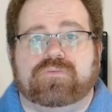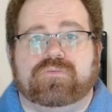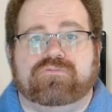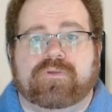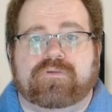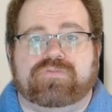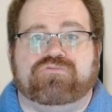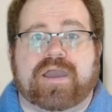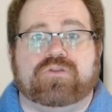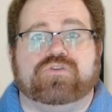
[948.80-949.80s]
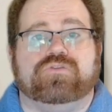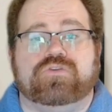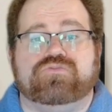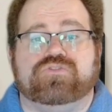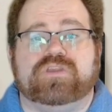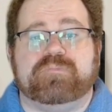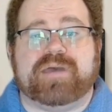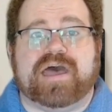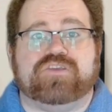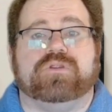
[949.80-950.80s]
the router username and
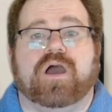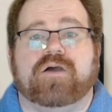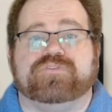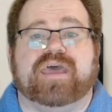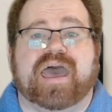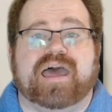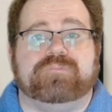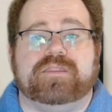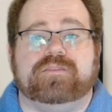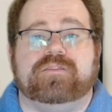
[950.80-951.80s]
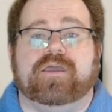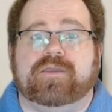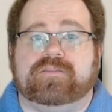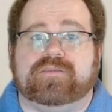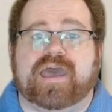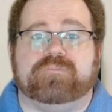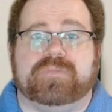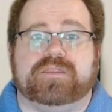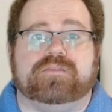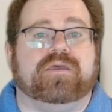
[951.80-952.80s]
password, often admin and
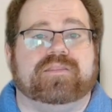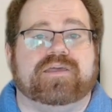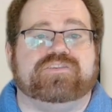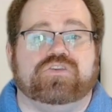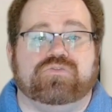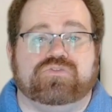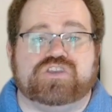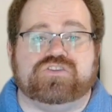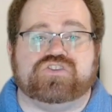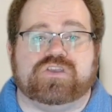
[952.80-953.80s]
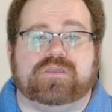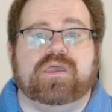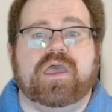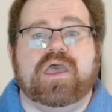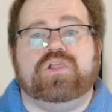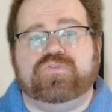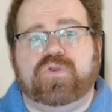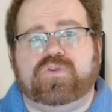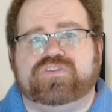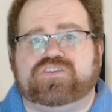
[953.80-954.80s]
admin, unless you've changed it. Look for
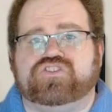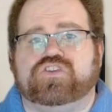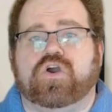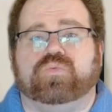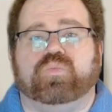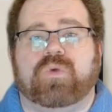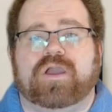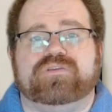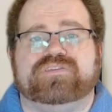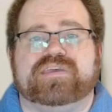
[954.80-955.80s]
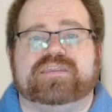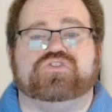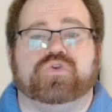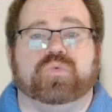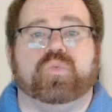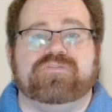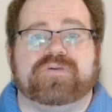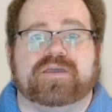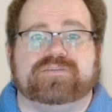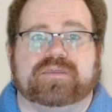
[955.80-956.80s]
a section called wireless settings or
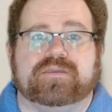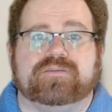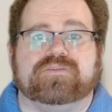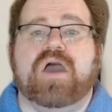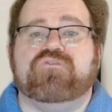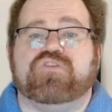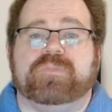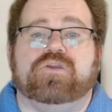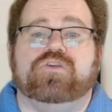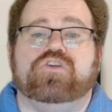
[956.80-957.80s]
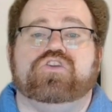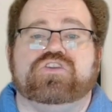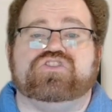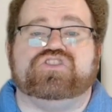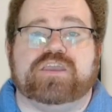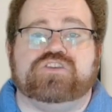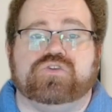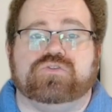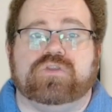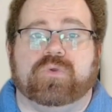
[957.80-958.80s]
Wi-Fi settings. From here, you can change
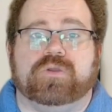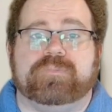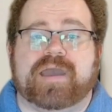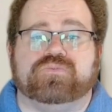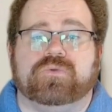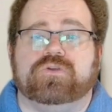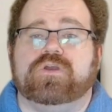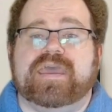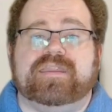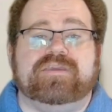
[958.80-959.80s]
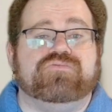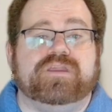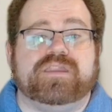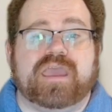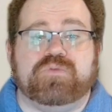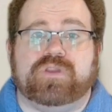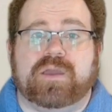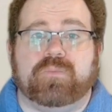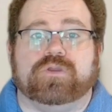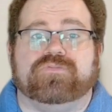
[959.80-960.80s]
your network password and even rename your
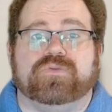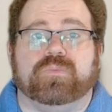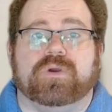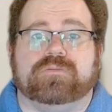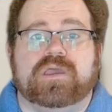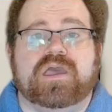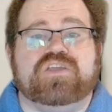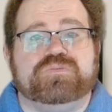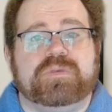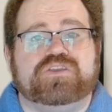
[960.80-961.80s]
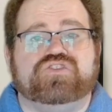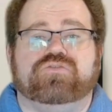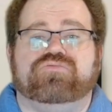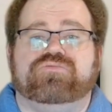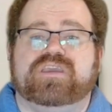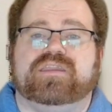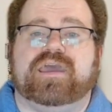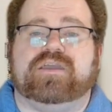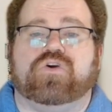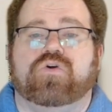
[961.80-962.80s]
network if you want. Just make sure to
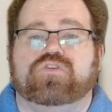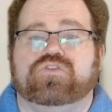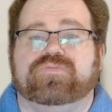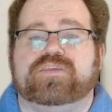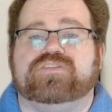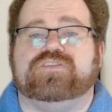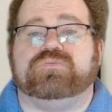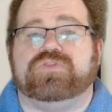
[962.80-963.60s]
reconnect all your devices